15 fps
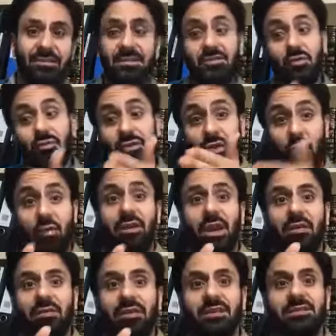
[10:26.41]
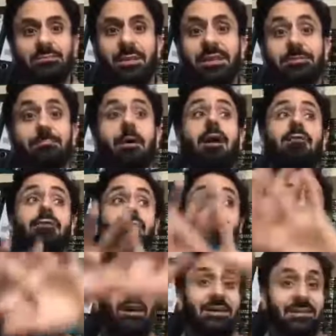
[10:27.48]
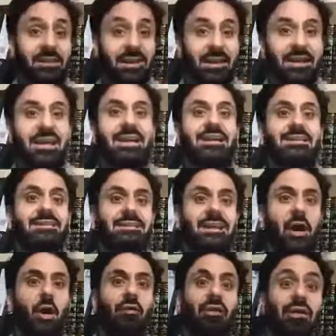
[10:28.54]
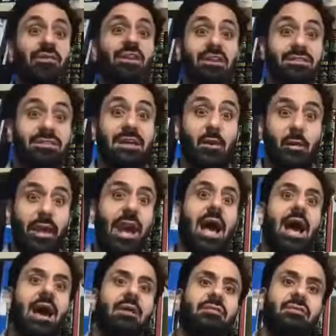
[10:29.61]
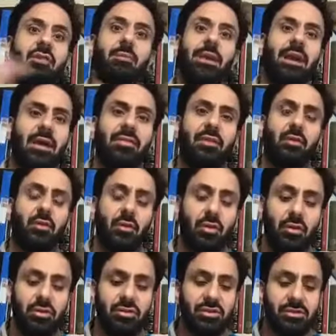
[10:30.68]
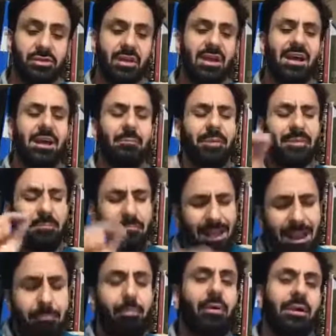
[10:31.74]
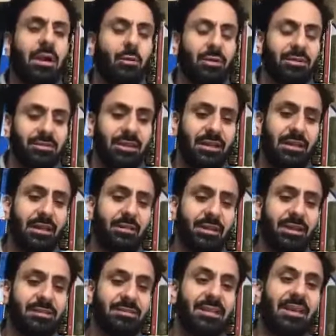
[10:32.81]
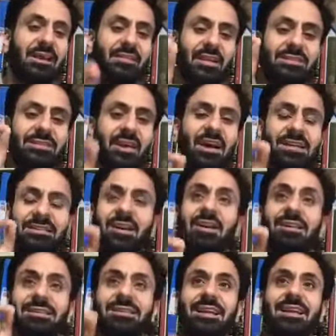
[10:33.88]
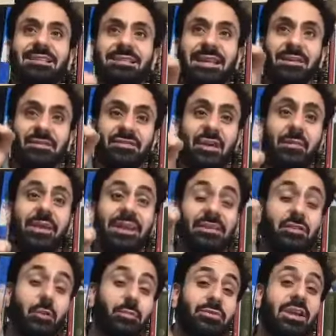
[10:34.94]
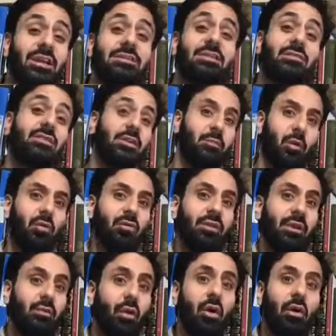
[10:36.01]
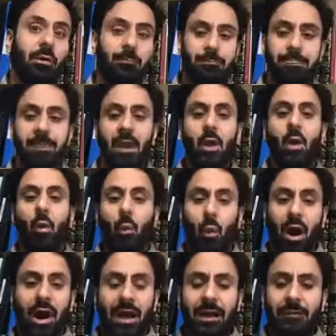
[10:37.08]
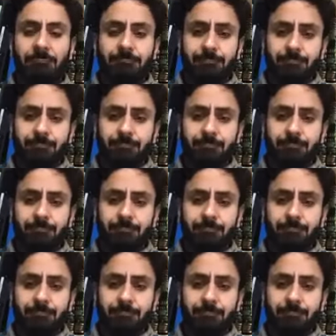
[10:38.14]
It's not the only evidence, but it's part of the greater set of evidence that we have to make ethical conclusions. But the main point I want to say here is that science can't tell us if something is objectively morally wrong. Why?